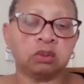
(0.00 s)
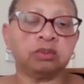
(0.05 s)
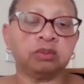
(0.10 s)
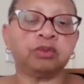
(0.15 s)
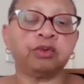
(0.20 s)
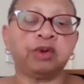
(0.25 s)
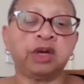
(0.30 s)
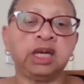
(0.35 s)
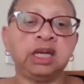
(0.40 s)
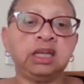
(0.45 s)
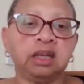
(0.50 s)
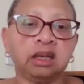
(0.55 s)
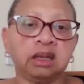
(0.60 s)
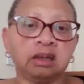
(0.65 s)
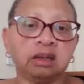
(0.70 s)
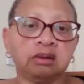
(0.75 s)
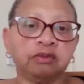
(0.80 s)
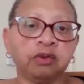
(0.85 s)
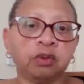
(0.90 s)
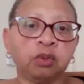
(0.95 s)
read
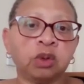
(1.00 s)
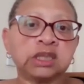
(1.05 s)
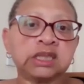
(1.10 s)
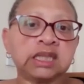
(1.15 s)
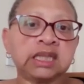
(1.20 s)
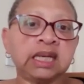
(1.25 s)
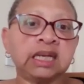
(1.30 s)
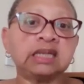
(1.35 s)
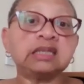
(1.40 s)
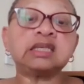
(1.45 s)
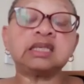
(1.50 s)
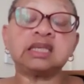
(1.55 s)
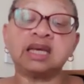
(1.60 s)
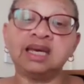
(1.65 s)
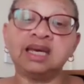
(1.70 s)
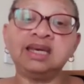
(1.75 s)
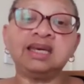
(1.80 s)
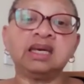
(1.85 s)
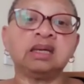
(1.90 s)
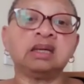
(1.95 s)
it for what it is,
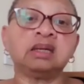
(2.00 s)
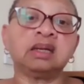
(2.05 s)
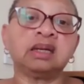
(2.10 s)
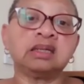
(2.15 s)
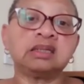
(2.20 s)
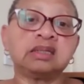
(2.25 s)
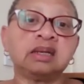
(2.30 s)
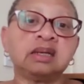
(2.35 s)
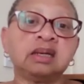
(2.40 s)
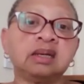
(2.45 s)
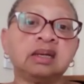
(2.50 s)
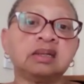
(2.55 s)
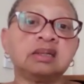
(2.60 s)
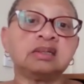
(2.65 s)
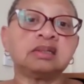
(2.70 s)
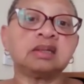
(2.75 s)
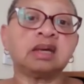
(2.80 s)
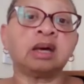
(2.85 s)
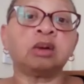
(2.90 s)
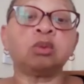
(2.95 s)
take it as it is,